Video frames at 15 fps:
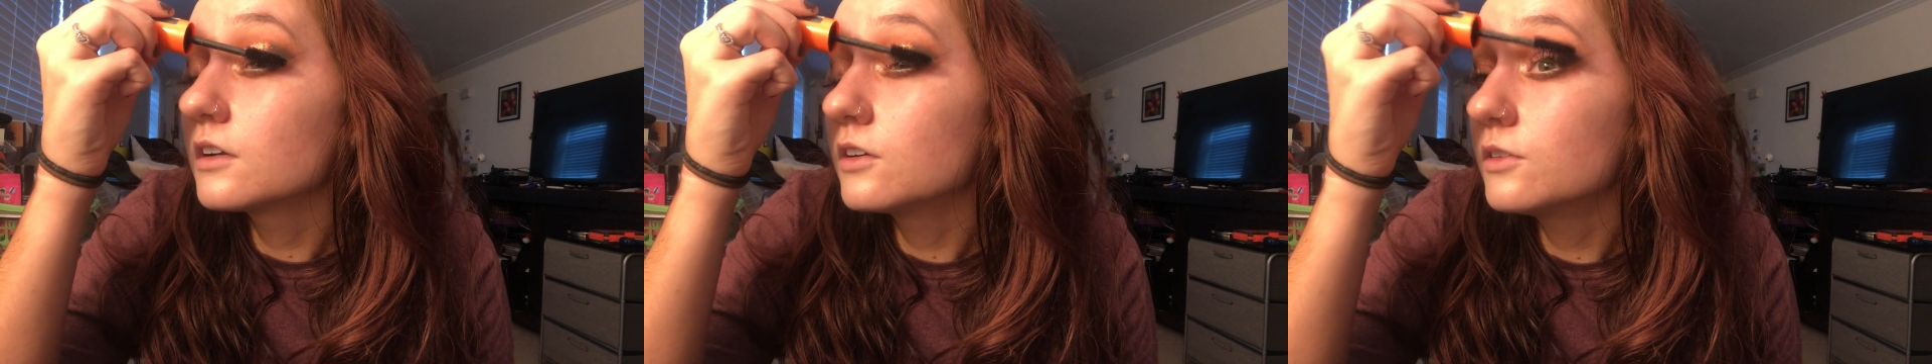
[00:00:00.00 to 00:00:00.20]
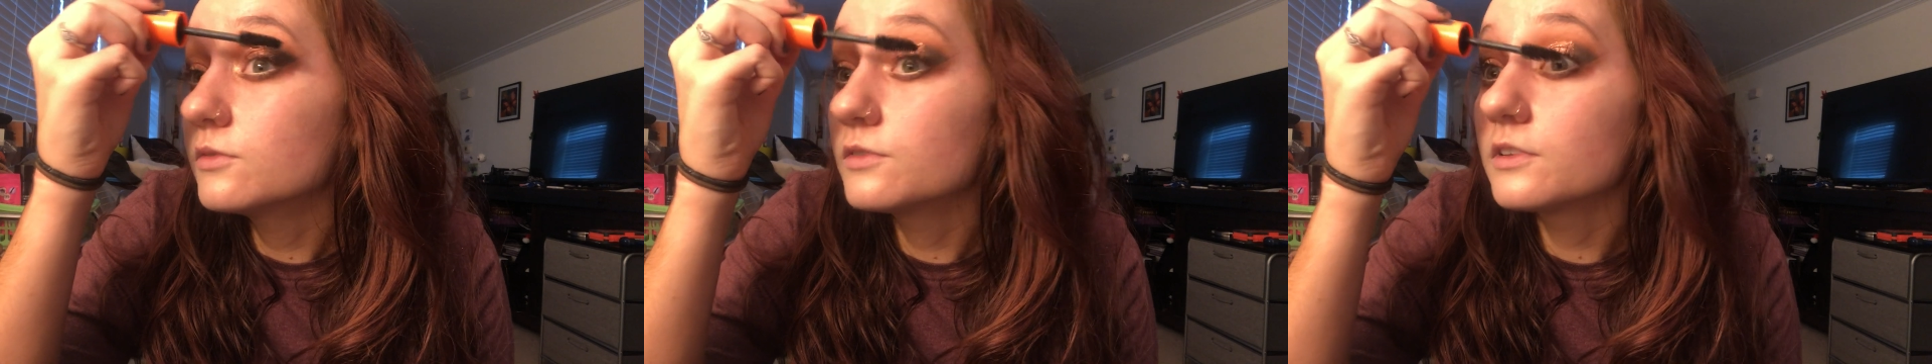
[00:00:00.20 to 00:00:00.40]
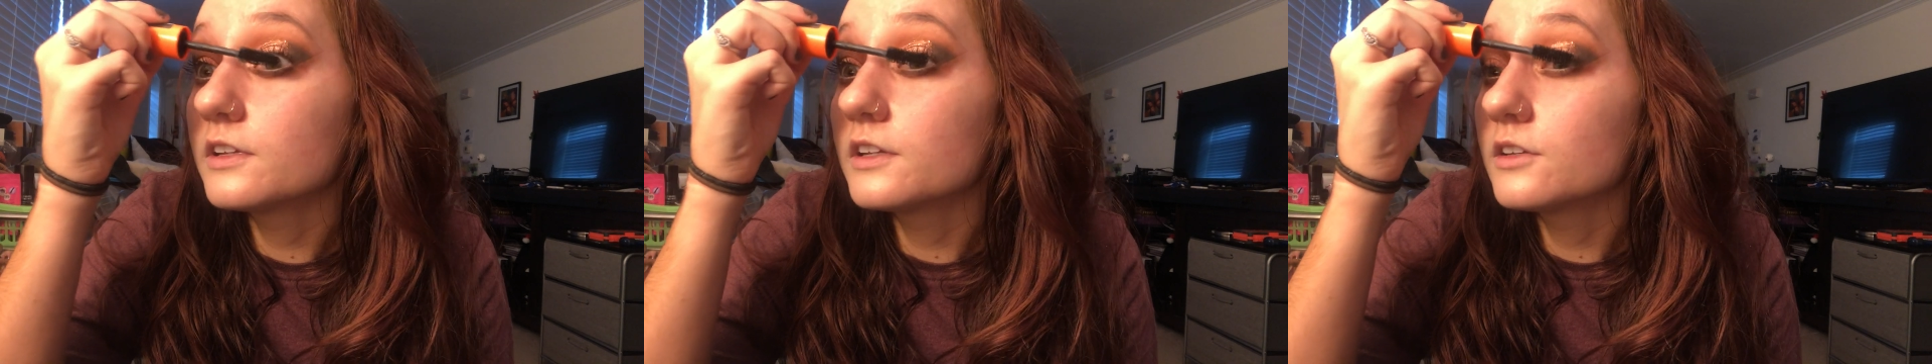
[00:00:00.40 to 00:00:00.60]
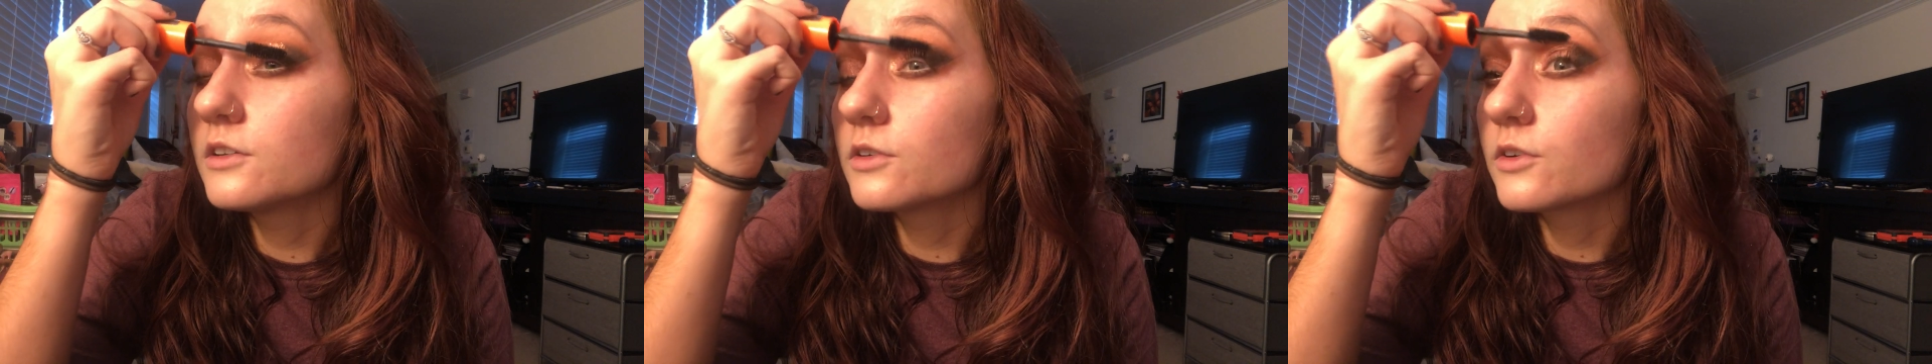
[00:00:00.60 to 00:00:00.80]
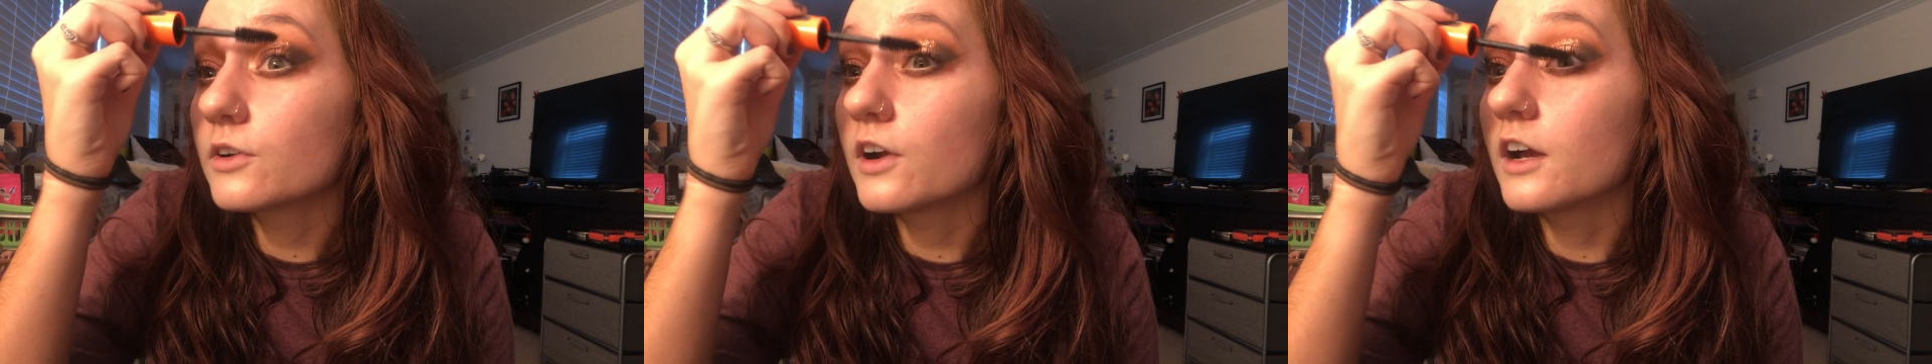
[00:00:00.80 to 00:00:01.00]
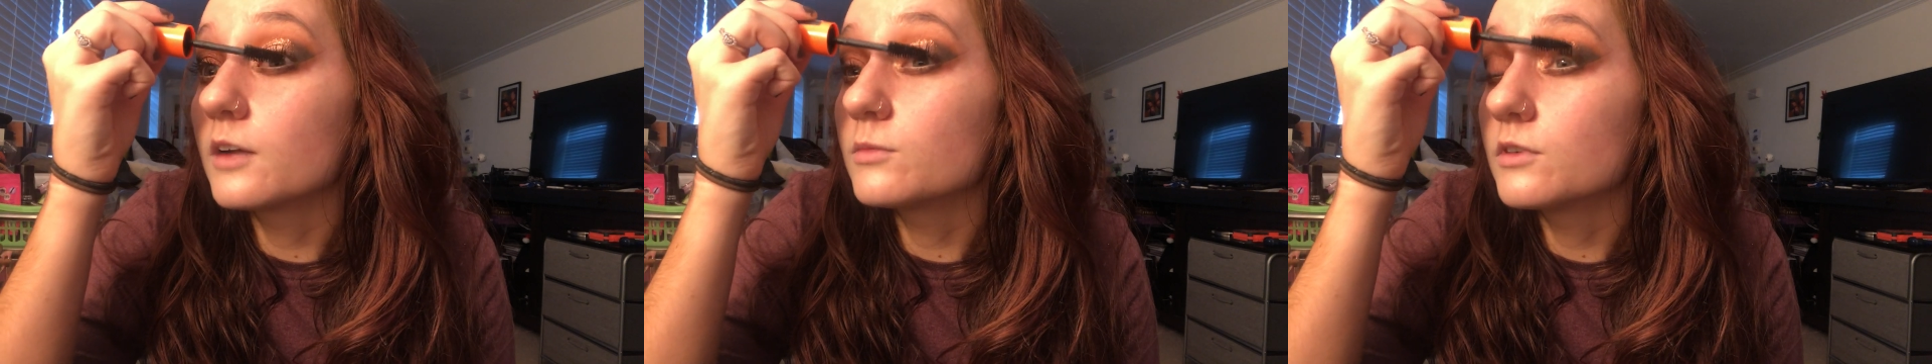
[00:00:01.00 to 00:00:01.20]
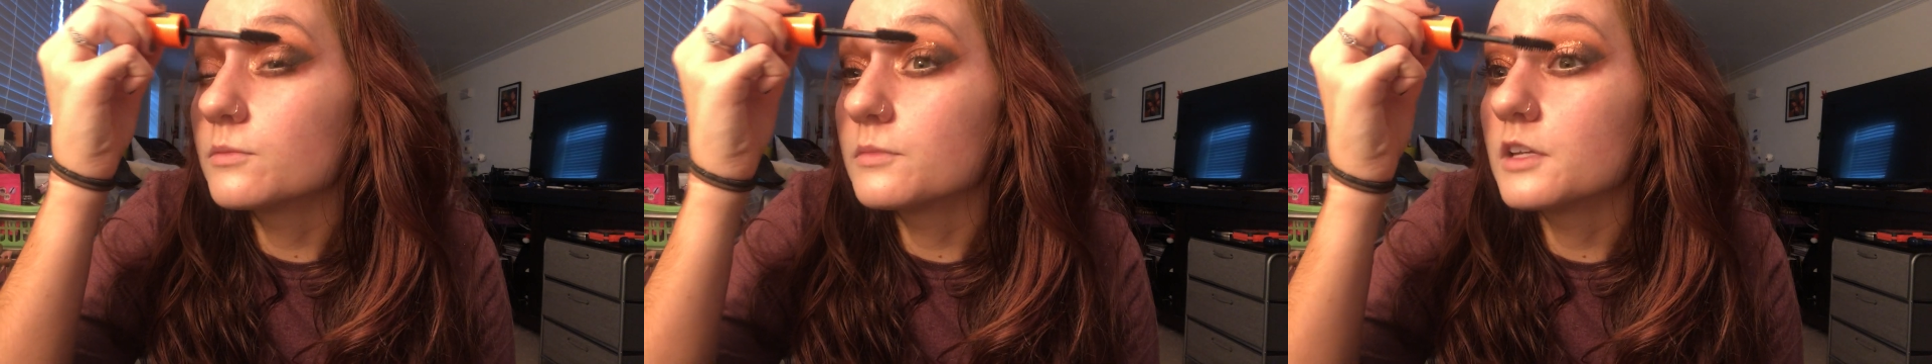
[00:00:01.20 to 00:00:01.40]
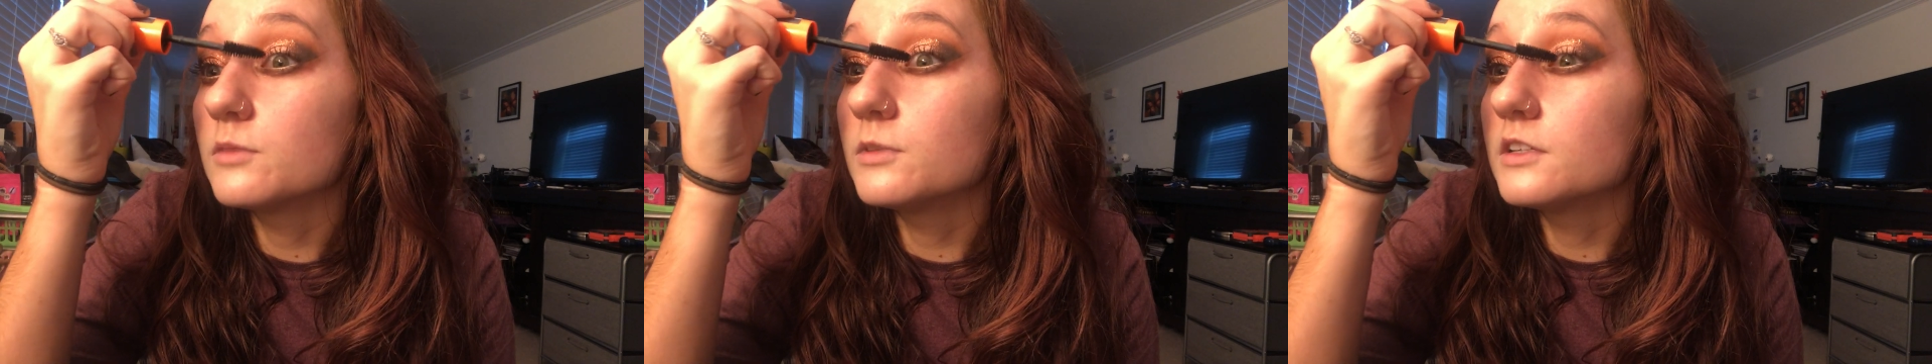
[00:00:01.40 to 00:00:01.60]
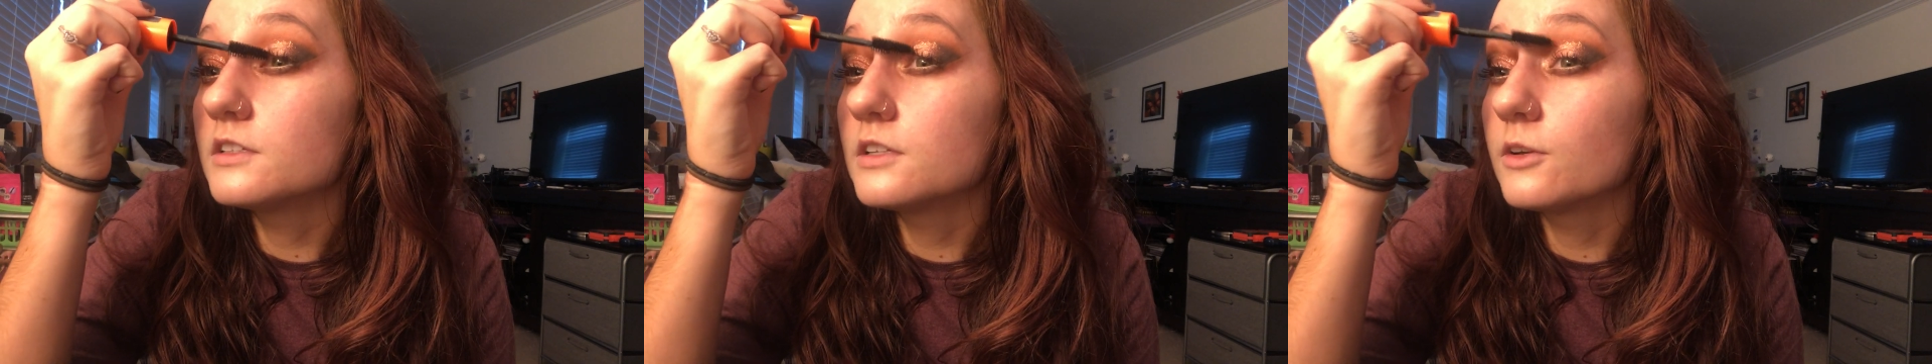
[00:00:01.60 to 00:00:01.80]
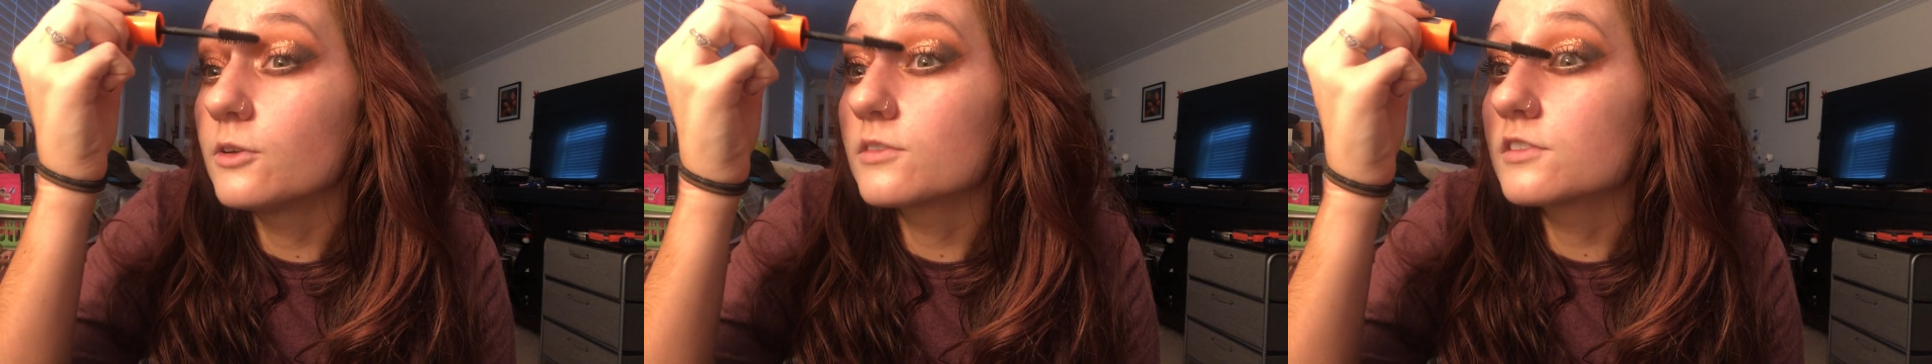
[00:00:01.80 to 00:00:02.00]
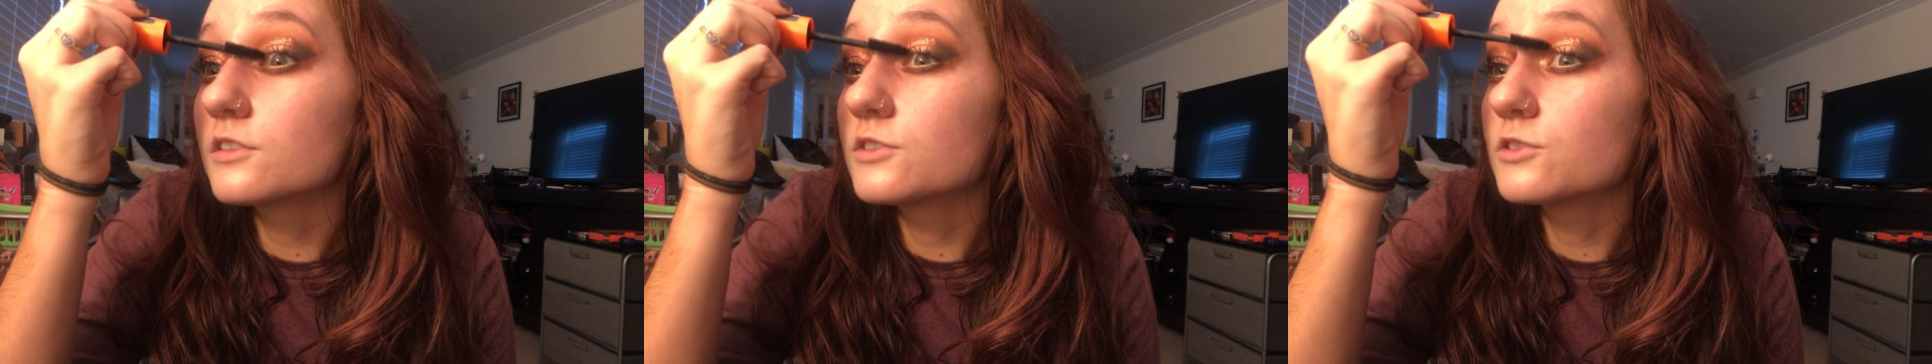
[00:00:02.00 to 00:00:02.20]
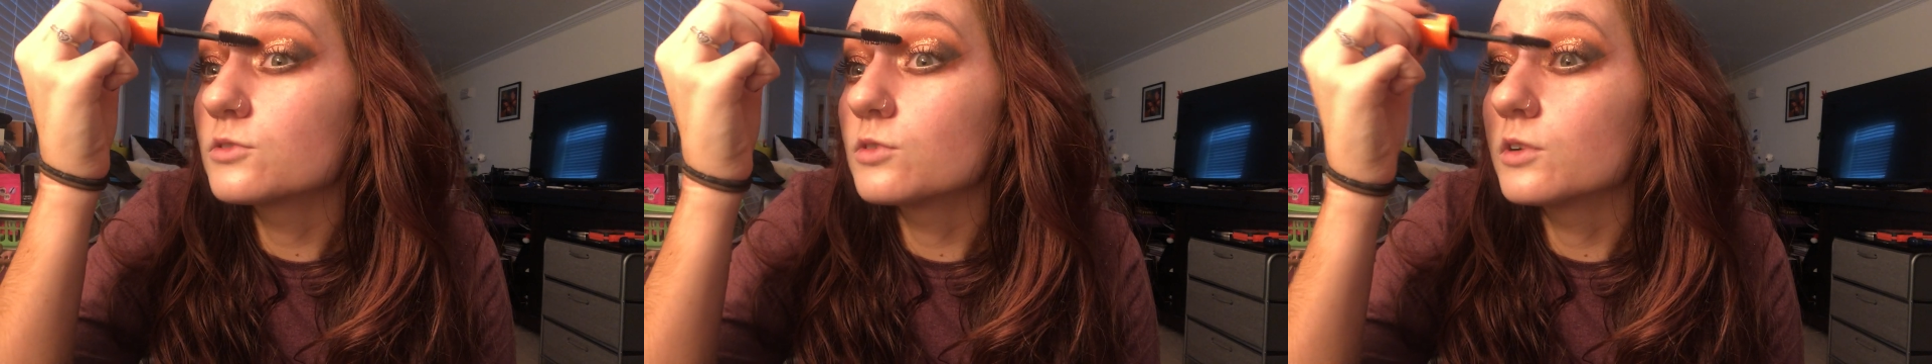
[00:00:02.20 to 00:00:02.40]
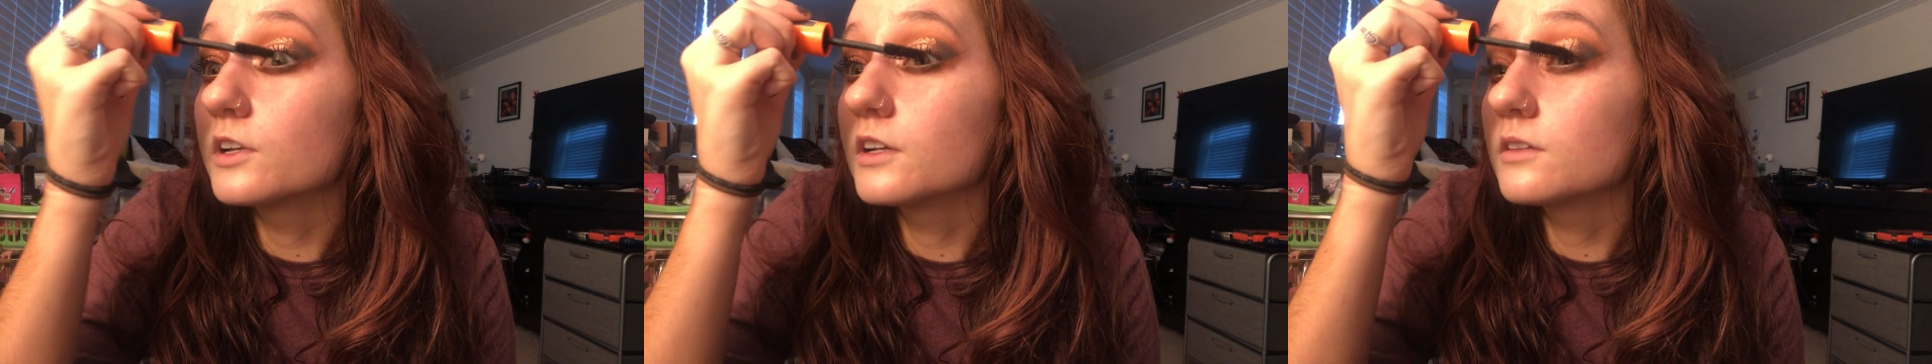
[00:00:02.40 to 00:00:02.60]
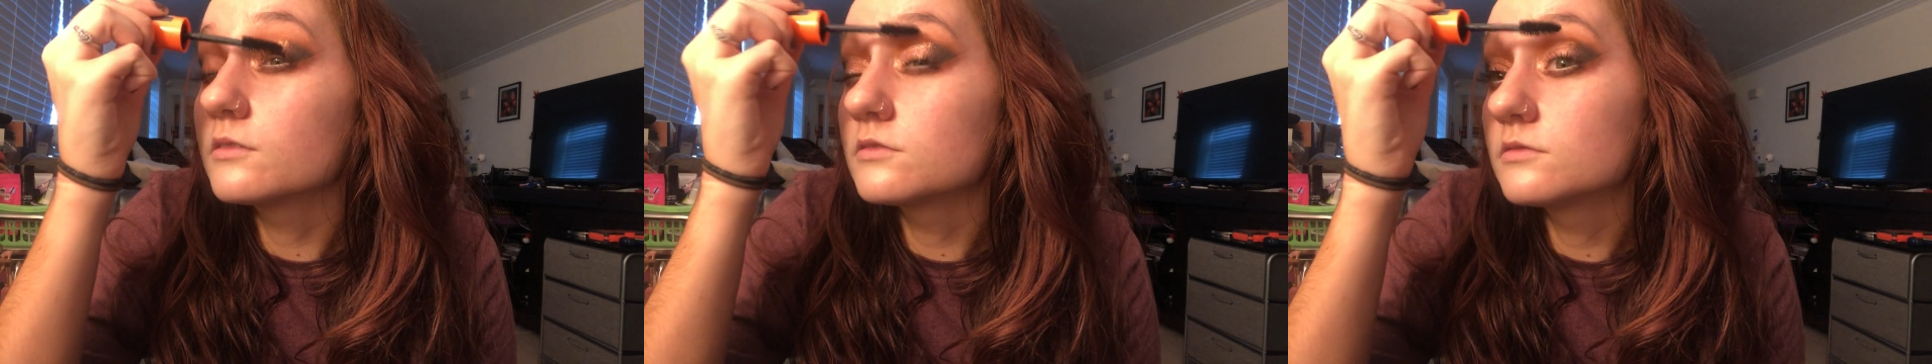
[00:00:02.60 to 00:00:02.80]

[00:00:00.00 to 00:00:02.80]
Hopefully you don't cry, but maybe tears of joy.